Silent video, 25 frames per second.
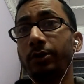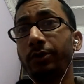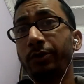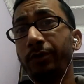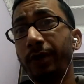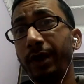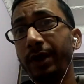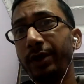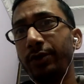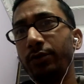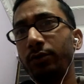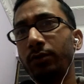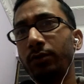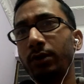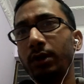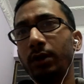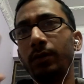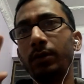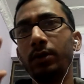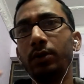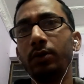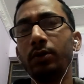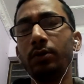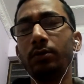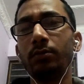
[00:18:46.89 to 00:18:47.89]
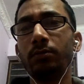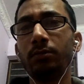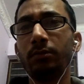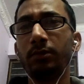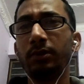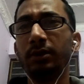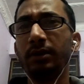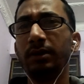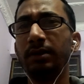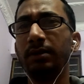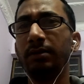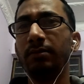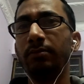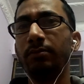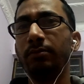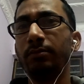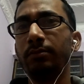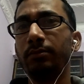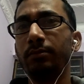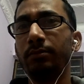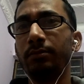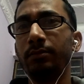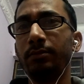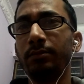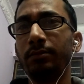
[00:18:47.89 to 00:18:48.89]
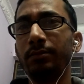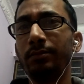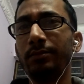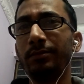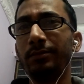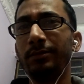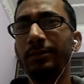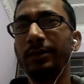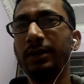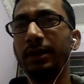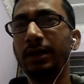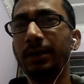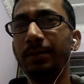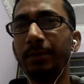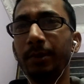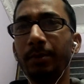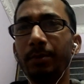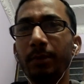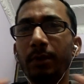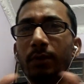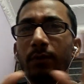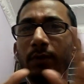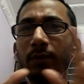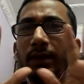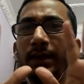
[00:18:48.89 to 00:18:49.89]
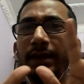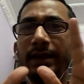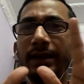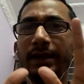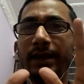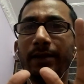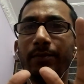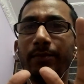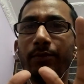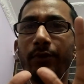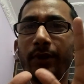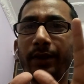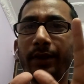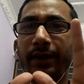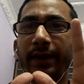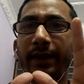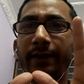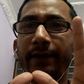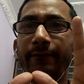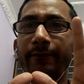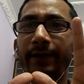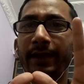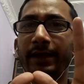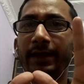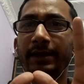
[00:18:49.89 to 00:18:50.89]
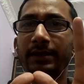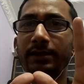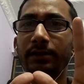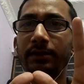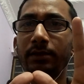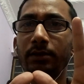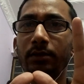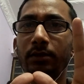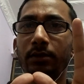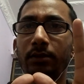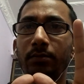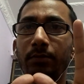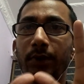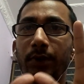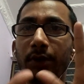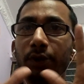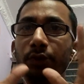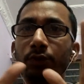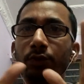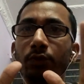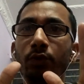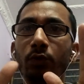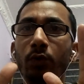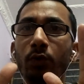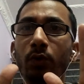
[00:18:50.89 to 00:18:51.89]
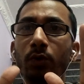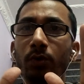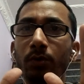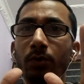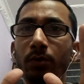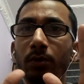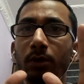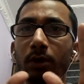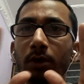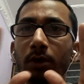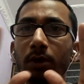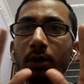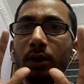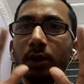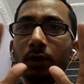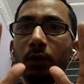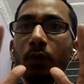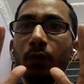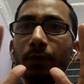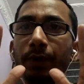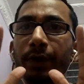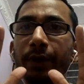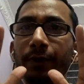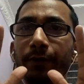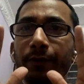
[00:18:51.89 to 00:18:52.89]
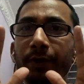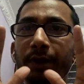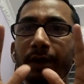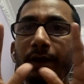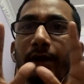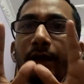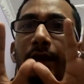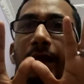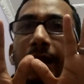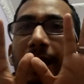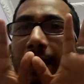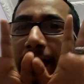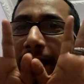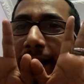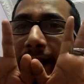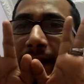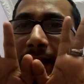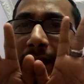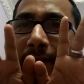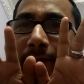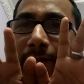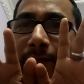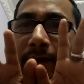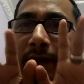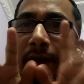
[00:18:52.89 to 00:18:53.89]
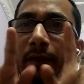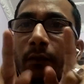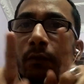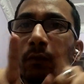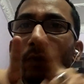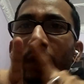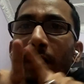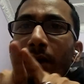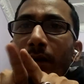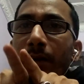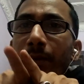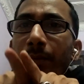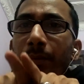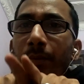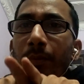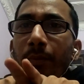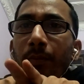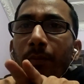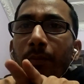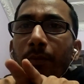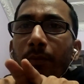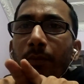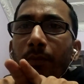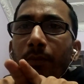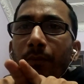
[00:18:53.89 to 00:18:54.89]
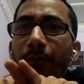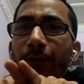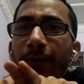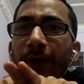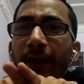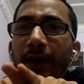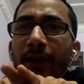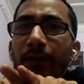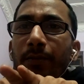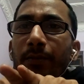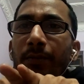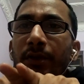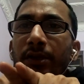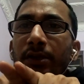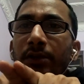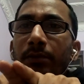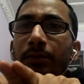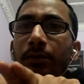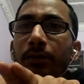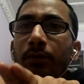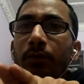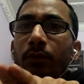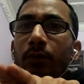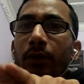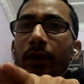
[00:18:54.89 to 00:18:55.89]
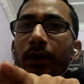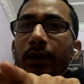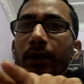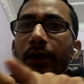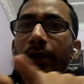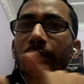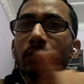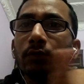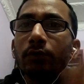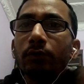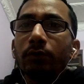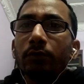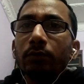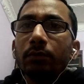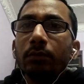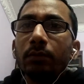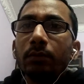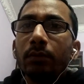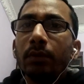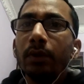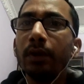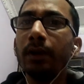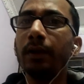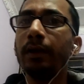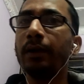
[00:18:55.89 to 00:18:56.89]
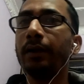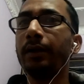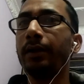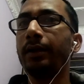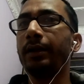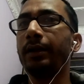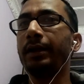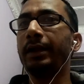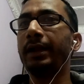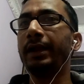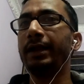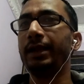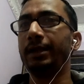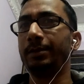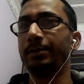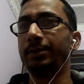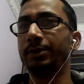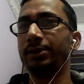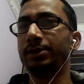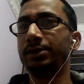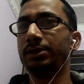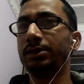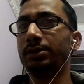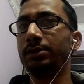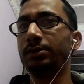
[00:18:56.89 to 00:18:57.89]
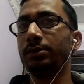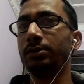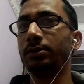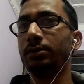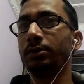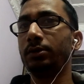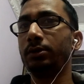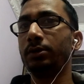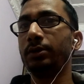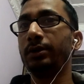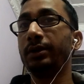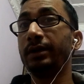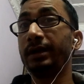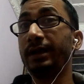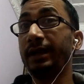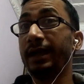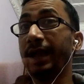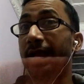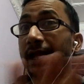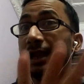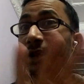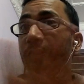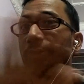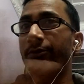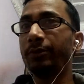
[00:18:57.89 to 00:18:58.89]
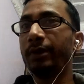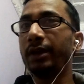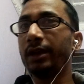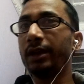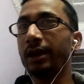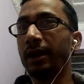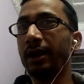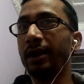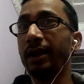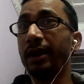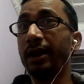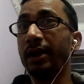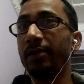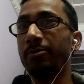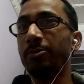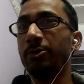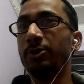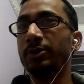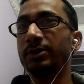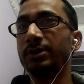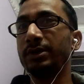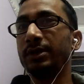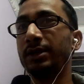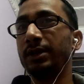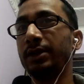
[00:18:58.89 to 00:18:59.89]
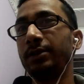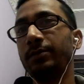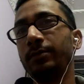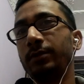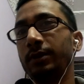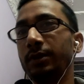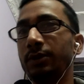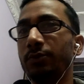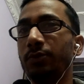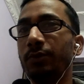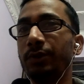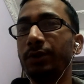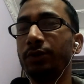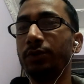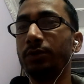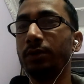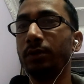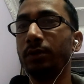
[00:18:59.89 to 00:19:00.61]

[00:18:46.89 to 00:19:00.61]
Try to cover all. Remember only 10 facts, but you know where 10 fact, one fact must be correlated to 10 dimensions. 10 into 10, 100% it is going to